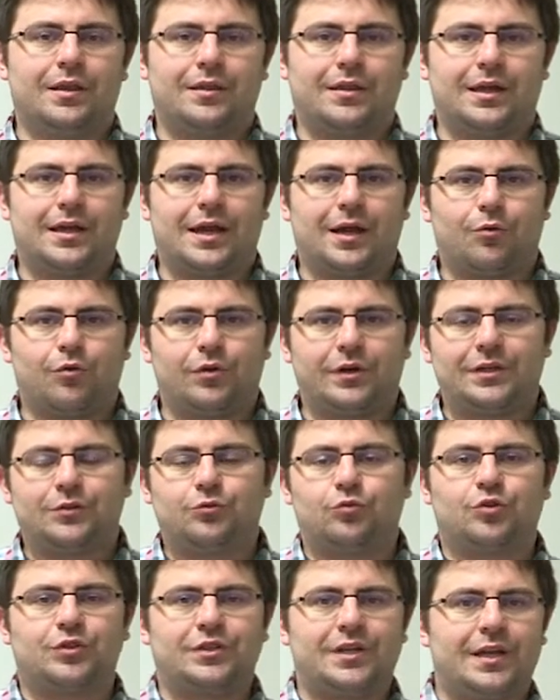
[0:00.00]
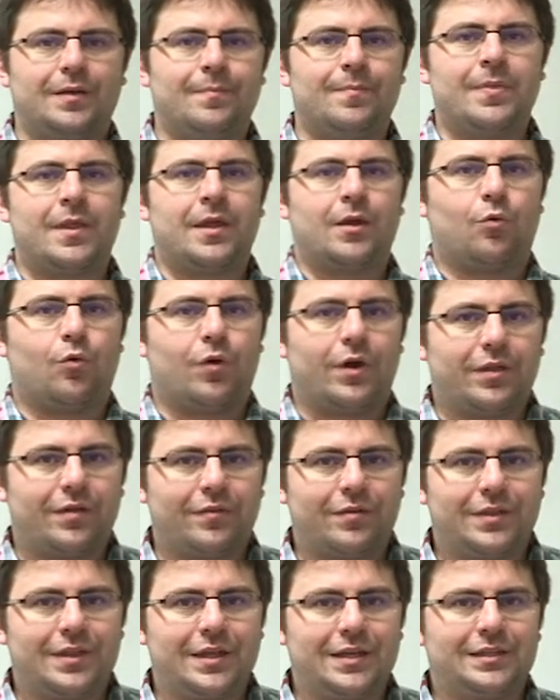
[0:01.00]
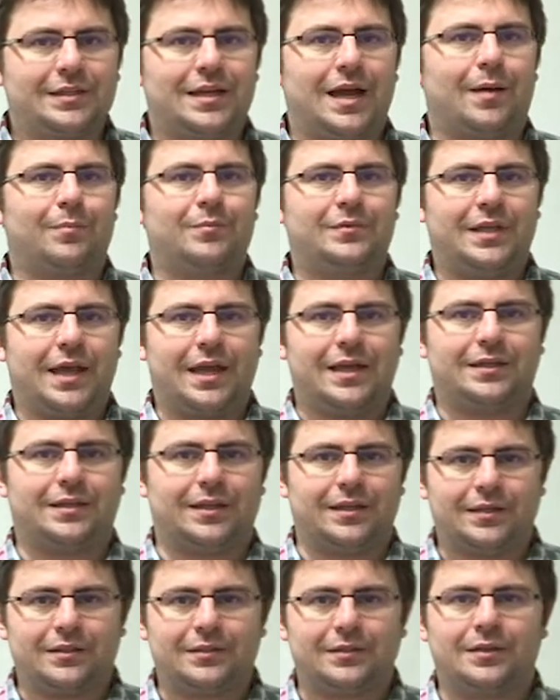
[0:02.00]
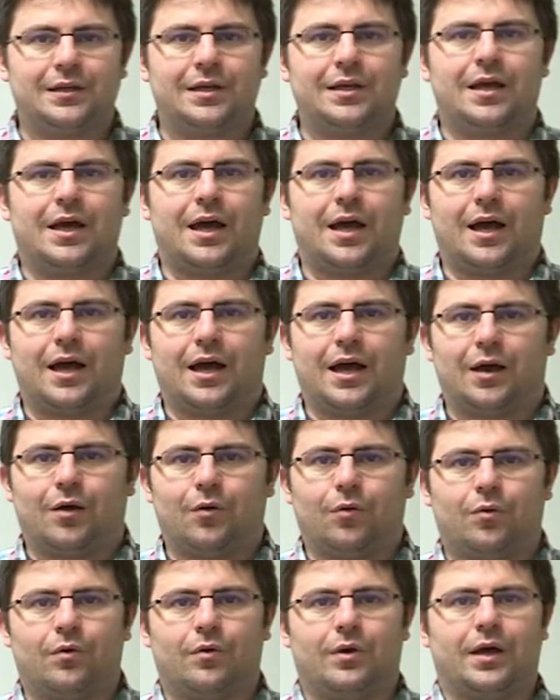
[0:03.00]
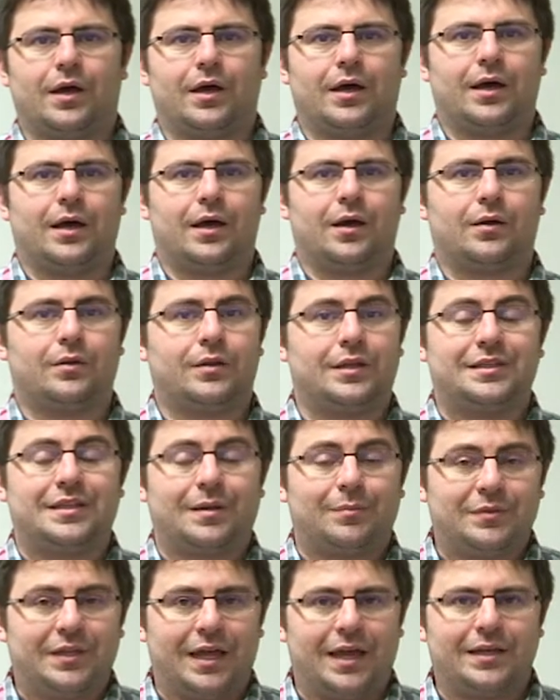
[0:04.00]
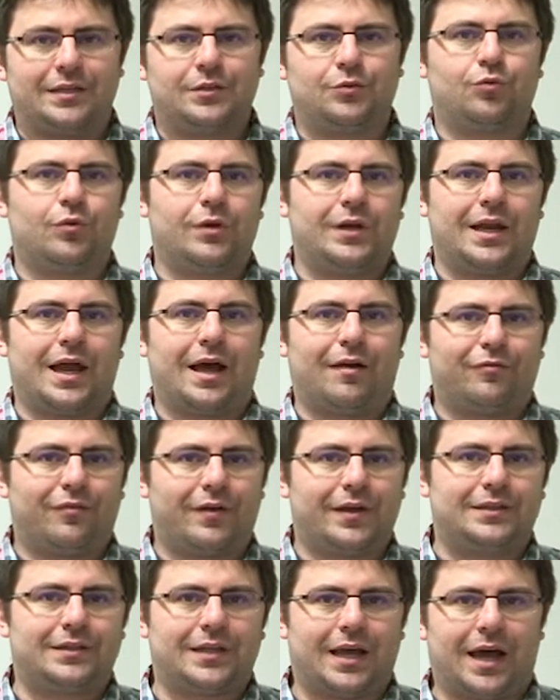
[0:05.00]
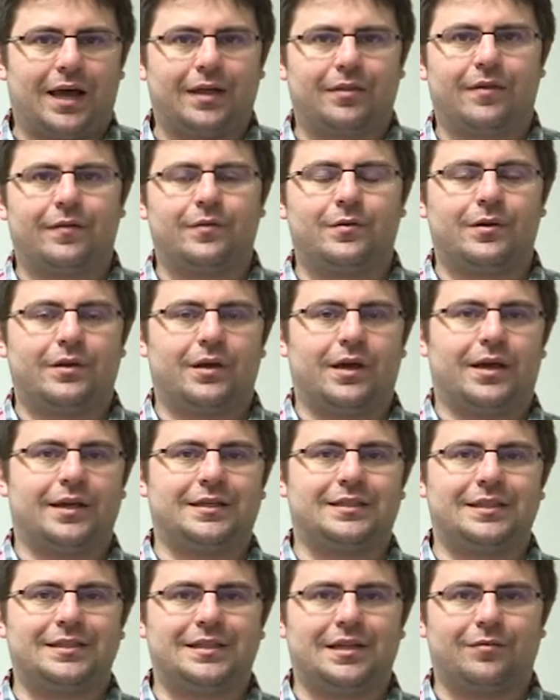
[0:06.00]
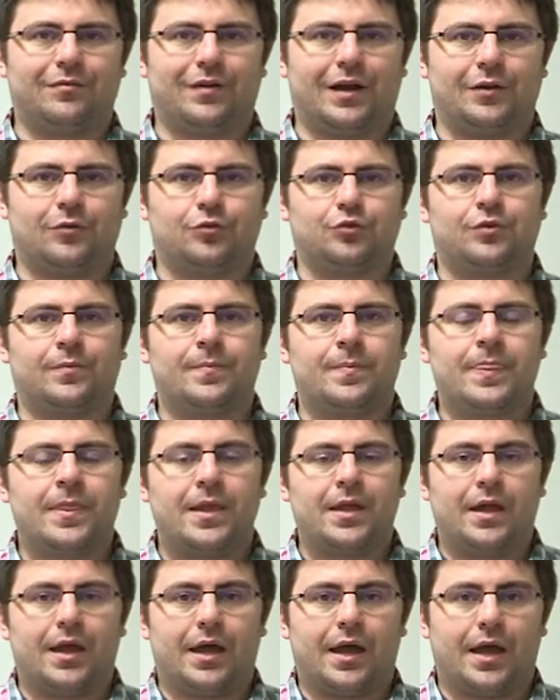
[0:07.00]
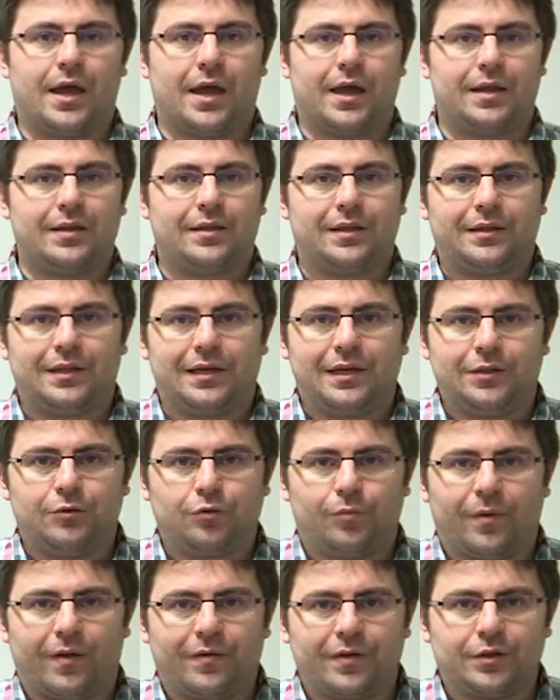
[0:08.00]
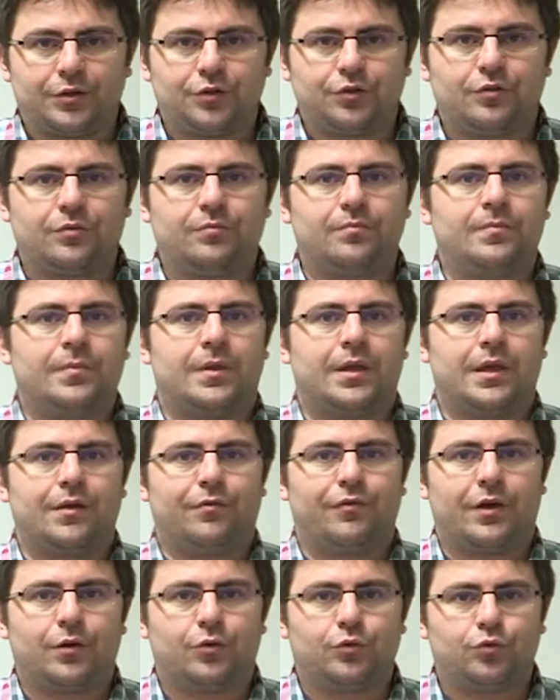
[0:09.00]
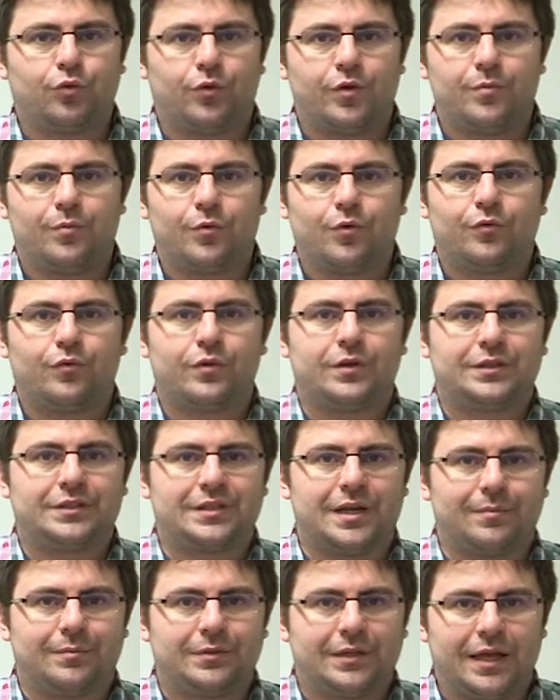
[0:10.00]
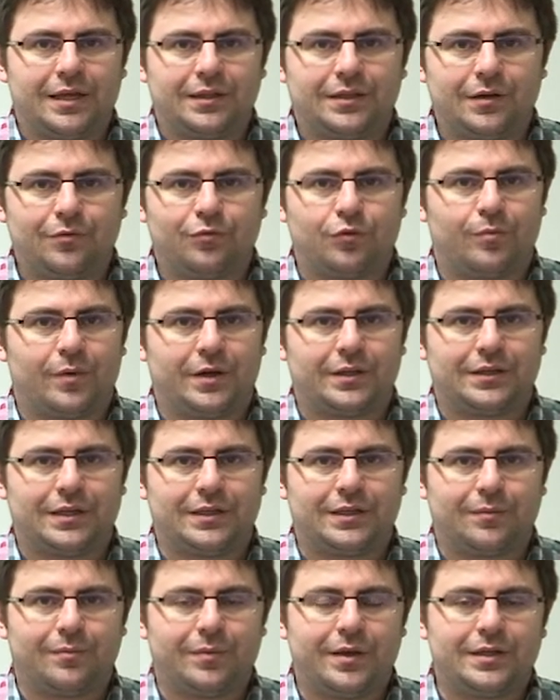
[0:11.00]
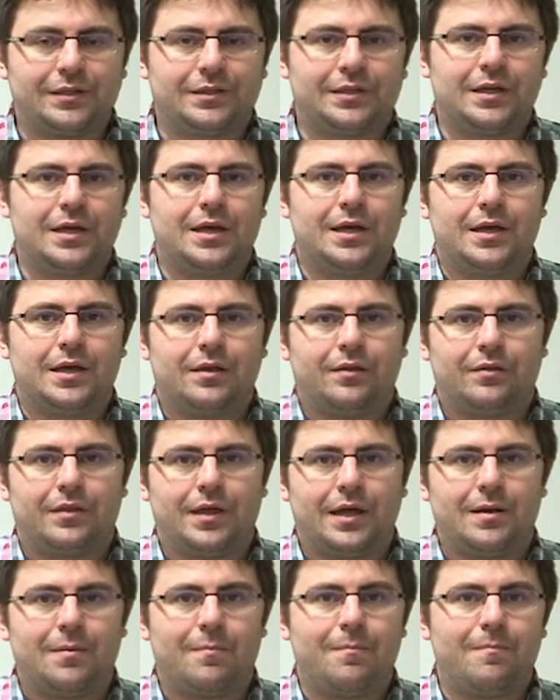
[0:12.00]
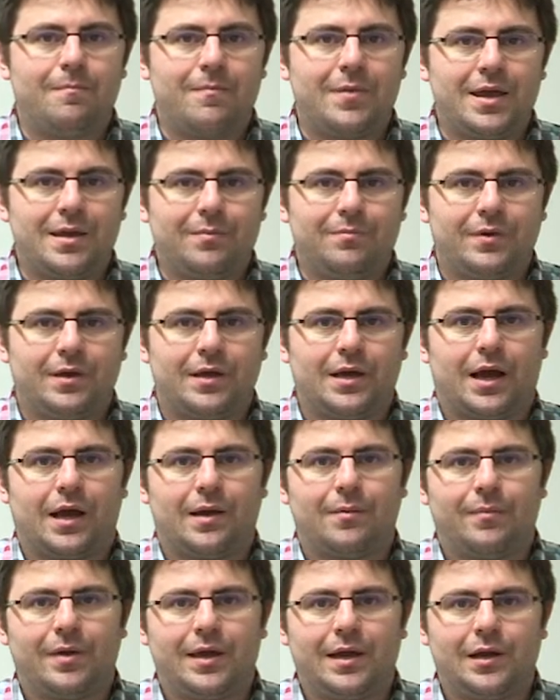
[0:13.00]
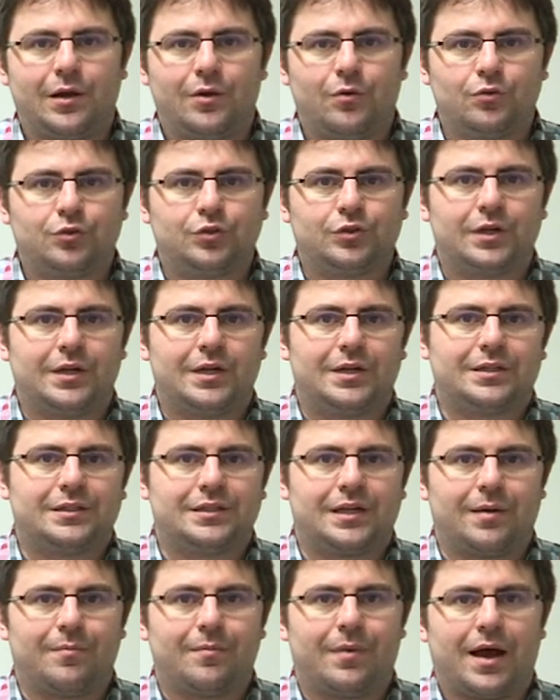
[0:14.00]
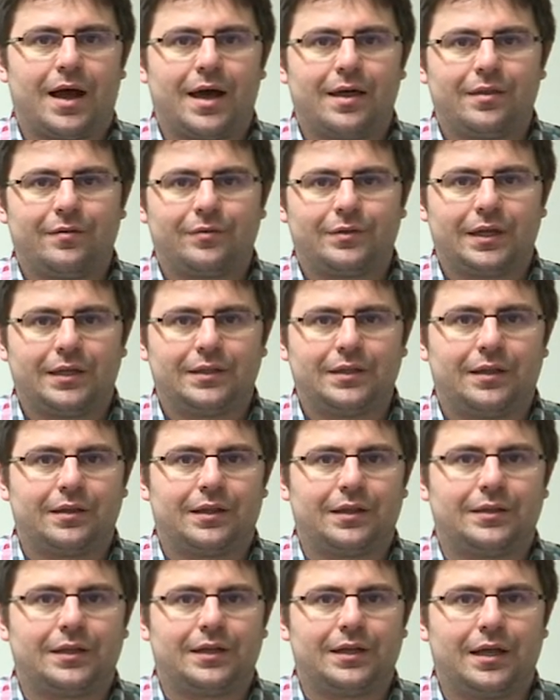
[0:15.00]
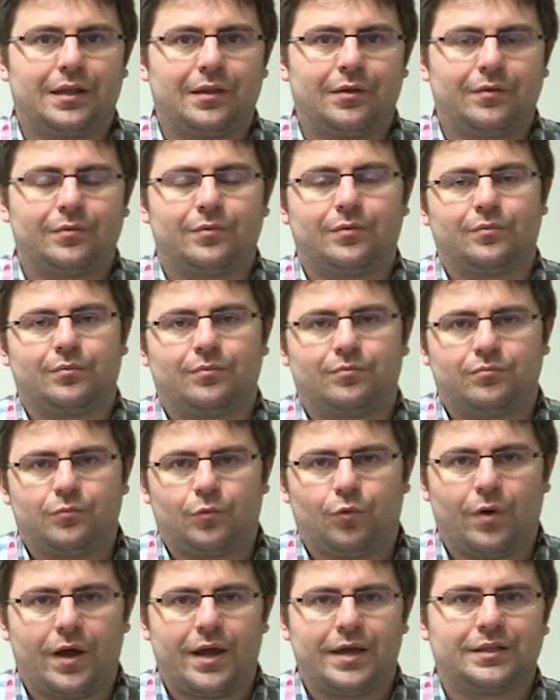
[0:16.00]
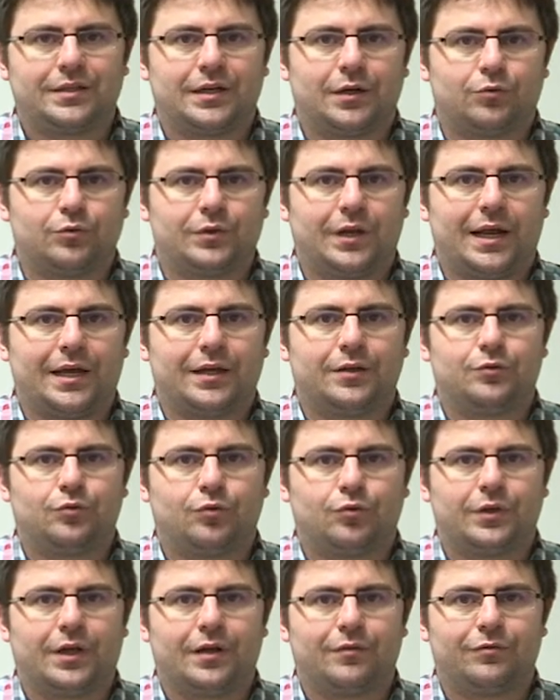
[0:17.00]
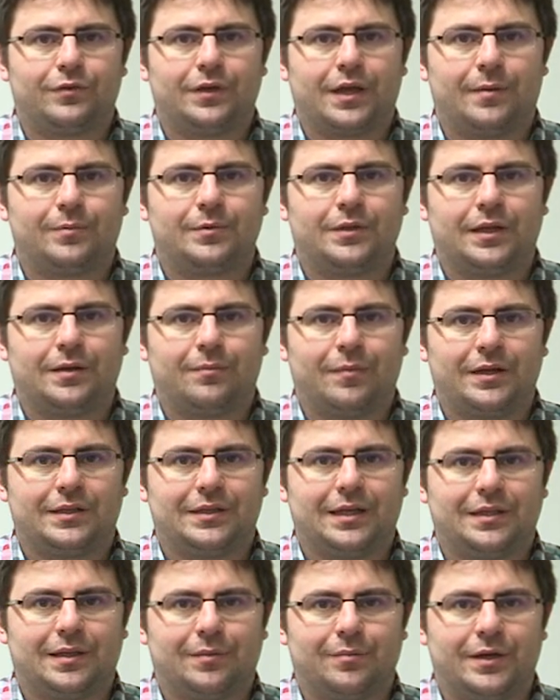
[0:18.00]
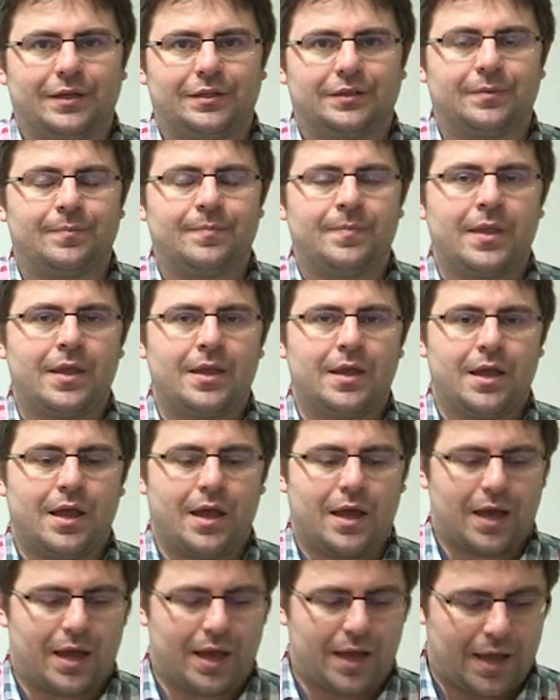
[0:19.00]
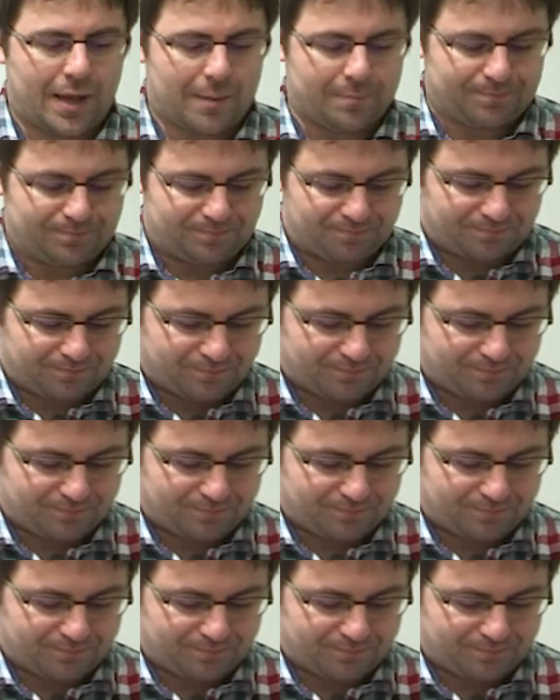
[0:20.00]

then I will need to see whether these updatings, uh, uh these updates will affect other existing values. Uh, in the delete operation, if I want to remove some data from my database, then maybe I may lose some other data that in other ways I would like to have kept in my database. Um,